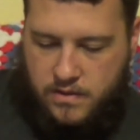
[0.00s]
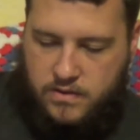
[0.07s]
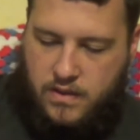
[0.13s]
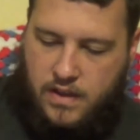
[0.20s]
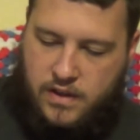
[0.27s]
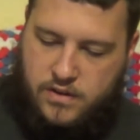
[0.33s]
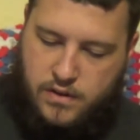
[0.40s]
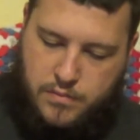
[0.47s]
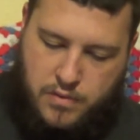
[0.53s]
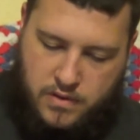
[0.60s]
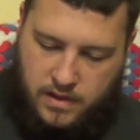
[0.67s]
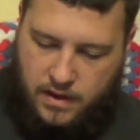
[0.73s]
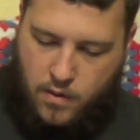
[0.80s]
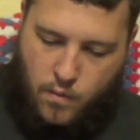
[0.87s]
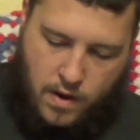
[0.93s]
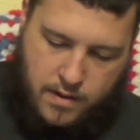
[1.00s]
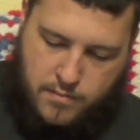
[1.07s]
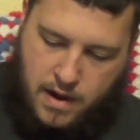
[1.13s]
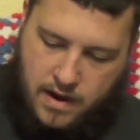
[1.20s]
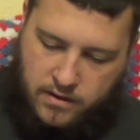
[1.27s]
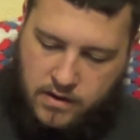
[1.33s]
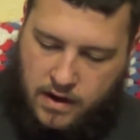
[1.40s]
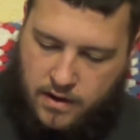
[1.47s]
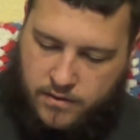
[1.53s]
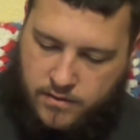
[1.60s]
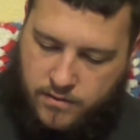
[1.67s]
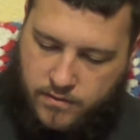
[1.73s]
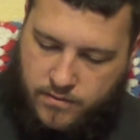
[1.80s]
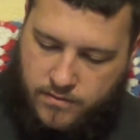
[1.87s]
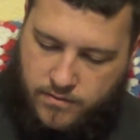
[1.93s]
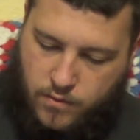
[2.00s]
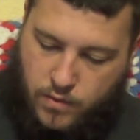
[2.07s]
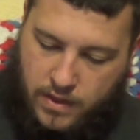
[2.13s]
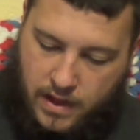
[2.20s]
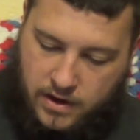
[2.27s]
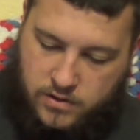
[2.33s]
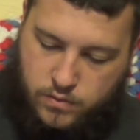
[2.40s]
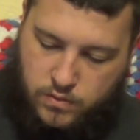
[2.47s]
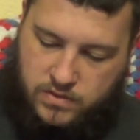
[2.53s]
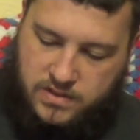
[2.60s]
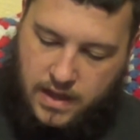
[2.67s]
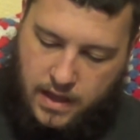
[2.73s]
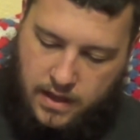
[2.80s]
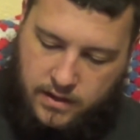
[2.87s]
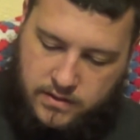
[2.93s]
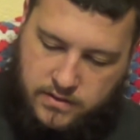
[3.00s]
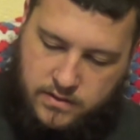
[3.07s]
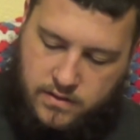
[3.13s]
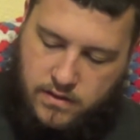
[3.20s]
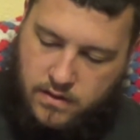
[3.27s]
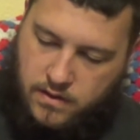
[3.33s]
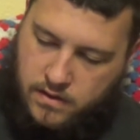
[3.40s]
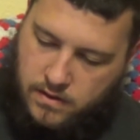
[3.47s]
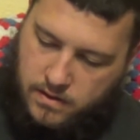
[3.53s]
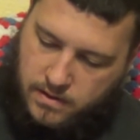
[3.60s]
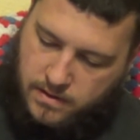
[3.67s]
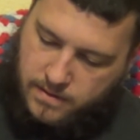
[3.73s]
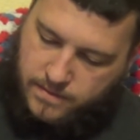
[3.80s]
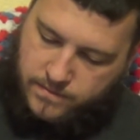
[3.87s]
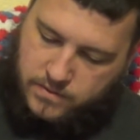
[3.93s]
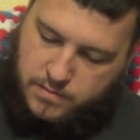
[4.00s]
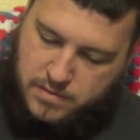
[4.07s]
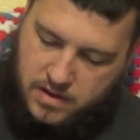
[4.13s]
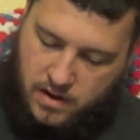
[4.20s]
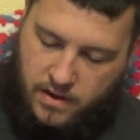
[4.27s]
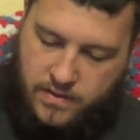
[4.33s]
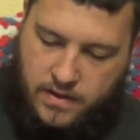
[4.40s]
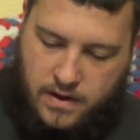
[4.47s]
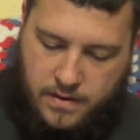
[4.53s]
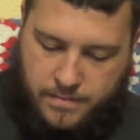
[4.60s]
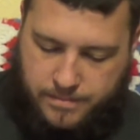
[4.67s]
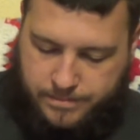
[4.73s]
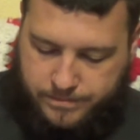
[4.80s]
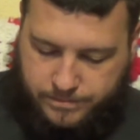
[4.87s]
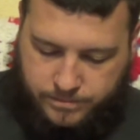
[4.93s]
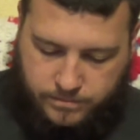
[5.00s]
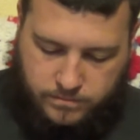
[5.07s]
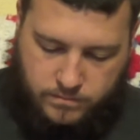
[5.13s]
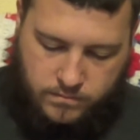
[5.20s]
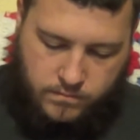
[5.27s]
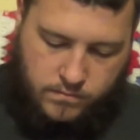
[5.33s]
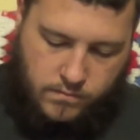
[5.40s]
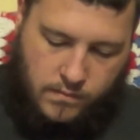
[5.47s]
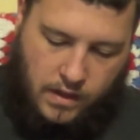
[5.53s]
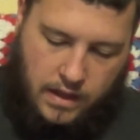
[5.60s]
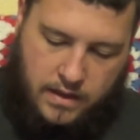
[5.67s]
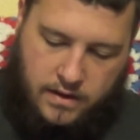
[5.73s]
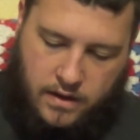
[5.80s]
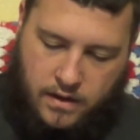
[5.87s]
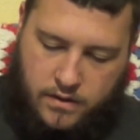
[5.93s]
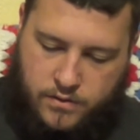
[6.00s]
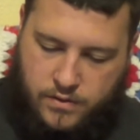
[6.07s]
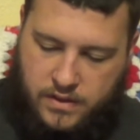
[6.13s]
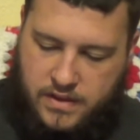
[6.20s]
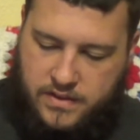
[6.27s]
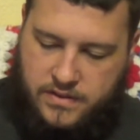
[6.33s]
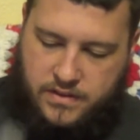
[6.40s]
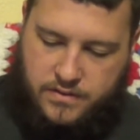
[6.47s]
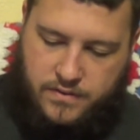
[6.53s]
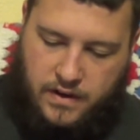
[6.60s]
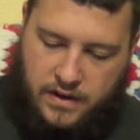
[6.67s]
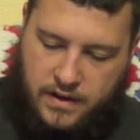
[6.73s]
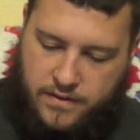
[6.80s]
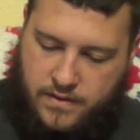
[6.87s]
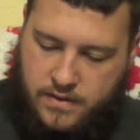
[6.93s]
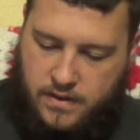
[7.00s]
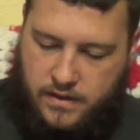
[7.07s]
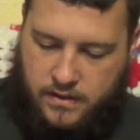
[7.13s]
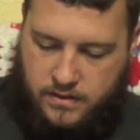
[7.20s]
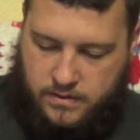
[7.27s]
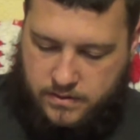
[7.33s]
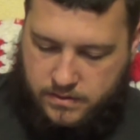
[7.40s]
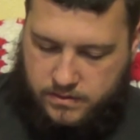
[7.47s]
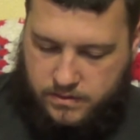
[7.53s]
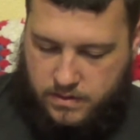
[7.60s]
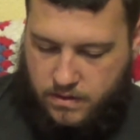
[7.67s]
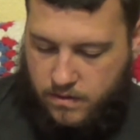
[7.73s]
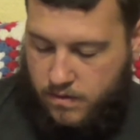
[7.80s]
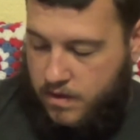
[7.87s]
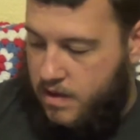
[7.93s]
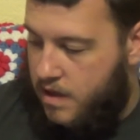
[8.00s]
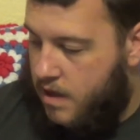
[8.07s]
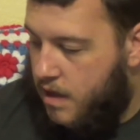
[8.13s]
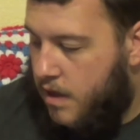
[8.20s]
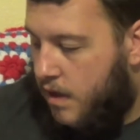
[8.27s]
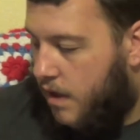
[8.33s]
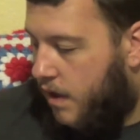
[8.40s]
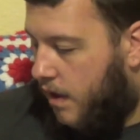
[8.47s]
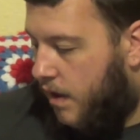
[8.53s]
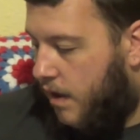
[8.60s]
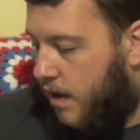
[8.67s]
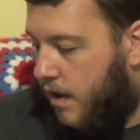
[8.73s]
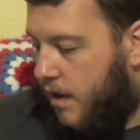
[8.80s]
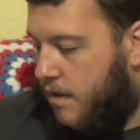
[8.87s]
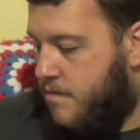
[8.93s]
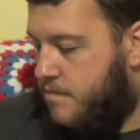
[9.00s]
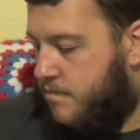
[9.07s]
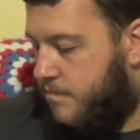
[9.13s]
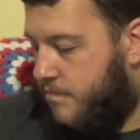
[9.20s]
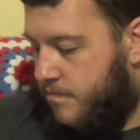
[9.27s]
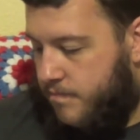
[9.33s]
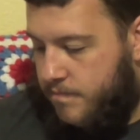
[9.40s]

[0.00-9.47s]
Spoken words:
So they actually put like a white background for the actual text to be on there. And it's really easy to find everything. So I'm